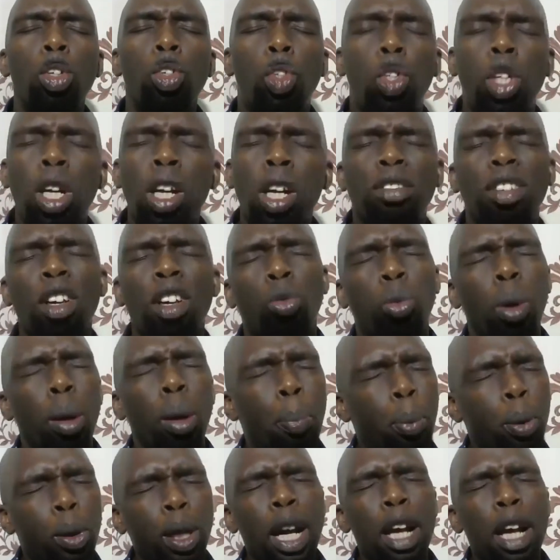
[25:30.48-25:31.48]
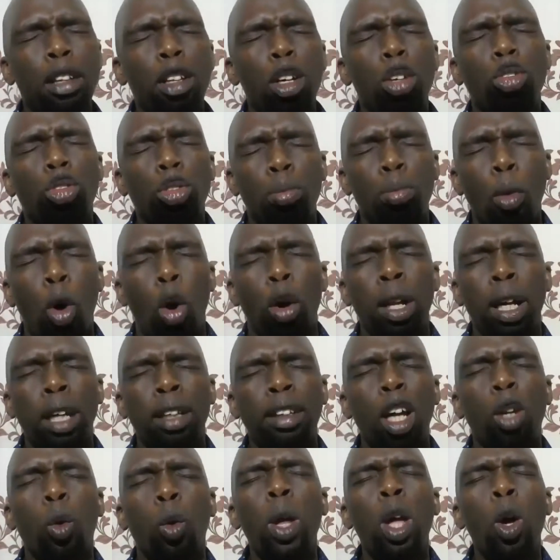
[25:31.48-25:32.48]
Jesus, we pray this morning
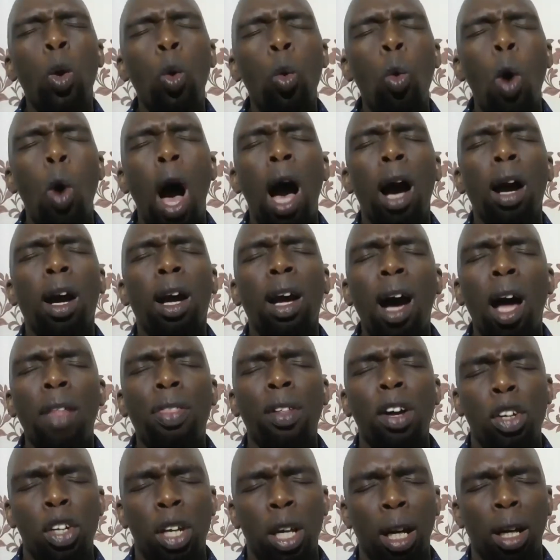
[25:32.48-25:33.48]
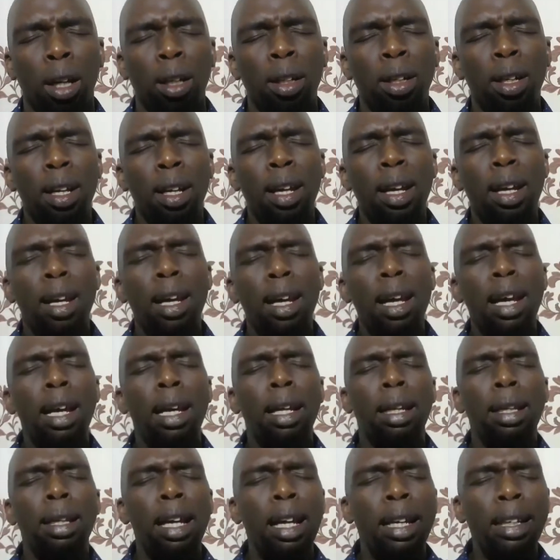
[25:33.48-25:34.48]
that we who are gathered here
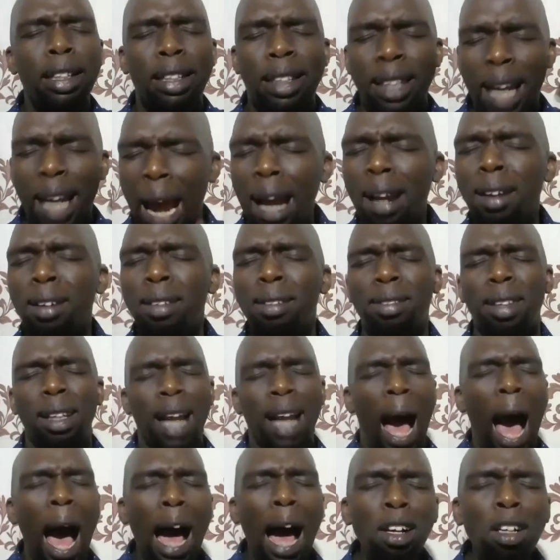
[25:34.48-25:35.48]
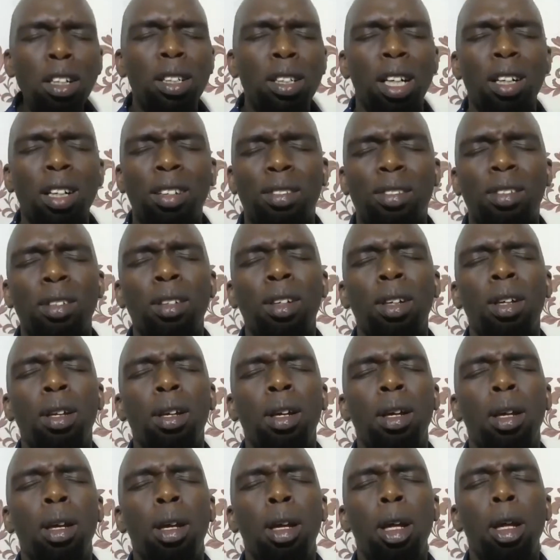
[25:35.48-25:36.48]
in tens and hundreds
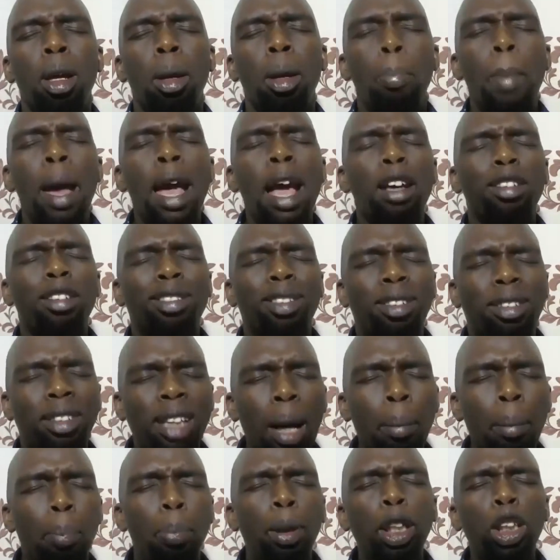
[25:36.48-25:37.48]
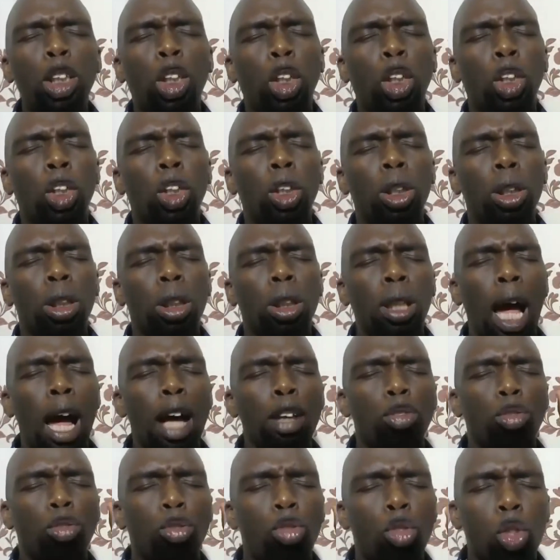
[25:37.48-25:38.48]
may establish
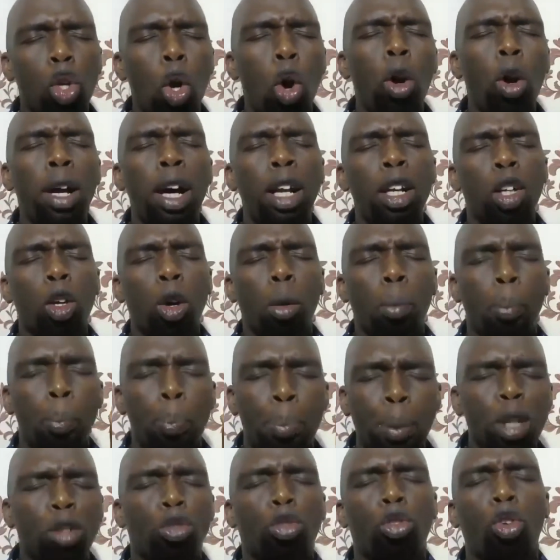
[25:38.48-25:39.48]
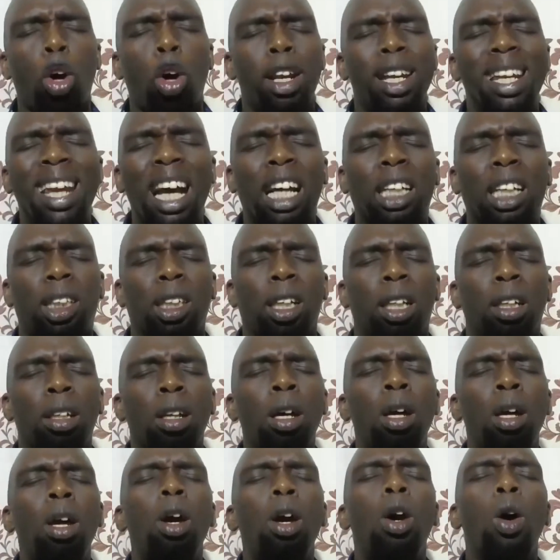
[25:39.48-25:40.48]
a strong and robust connection
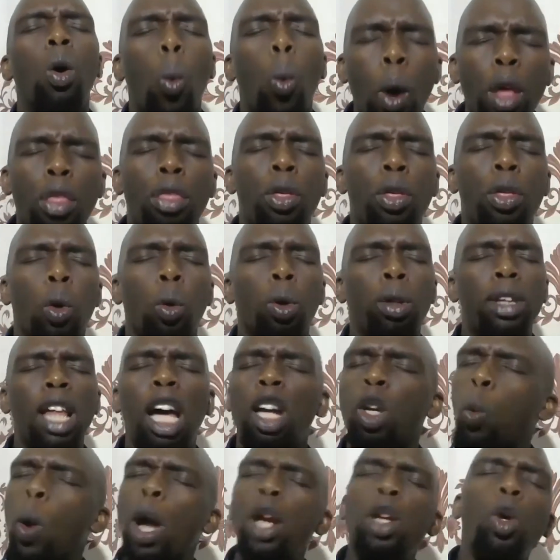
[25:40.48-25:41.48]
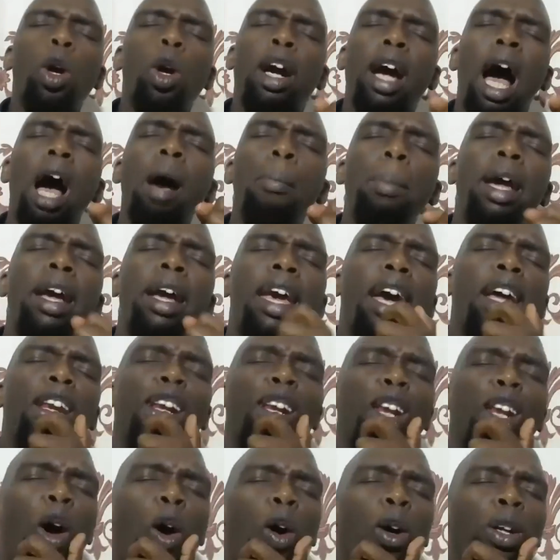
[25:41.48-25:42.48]
with you, that when you come
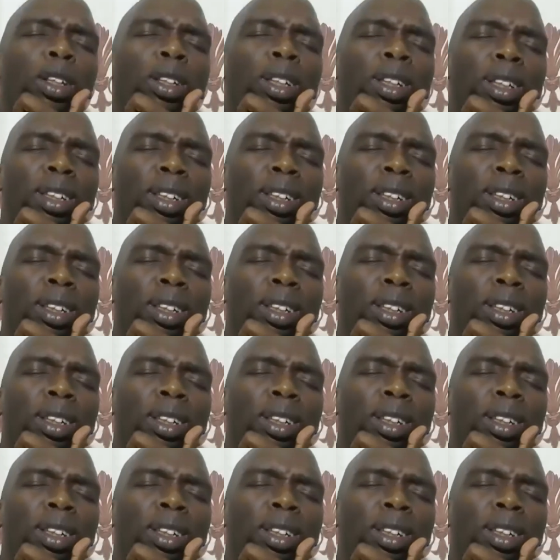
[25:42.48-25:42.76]
again, Lord,